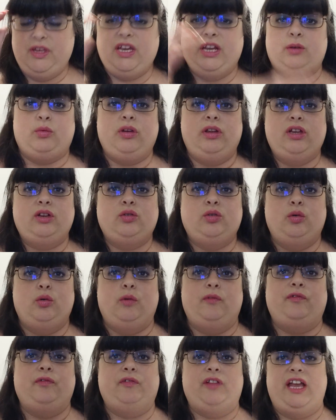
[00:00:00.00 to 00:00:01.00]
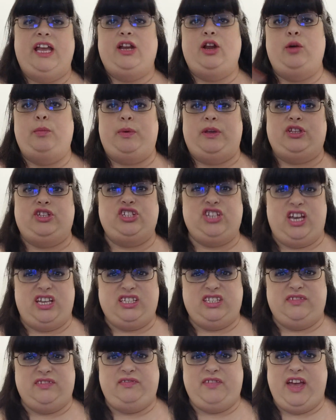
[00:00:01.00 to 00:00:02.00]
get a really cool flayed open
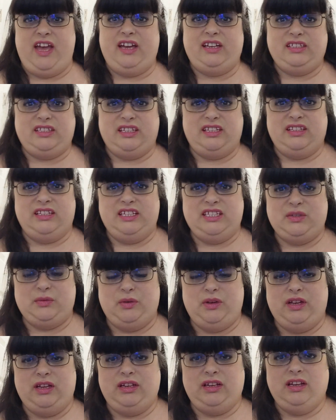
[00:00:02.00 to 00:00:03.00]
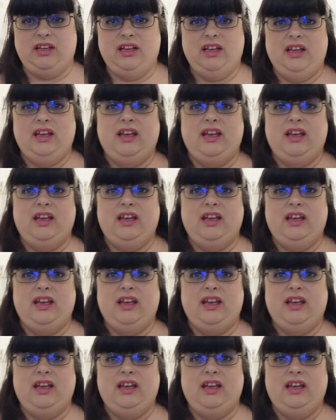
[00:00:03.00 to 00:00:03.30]
chest effect in this one,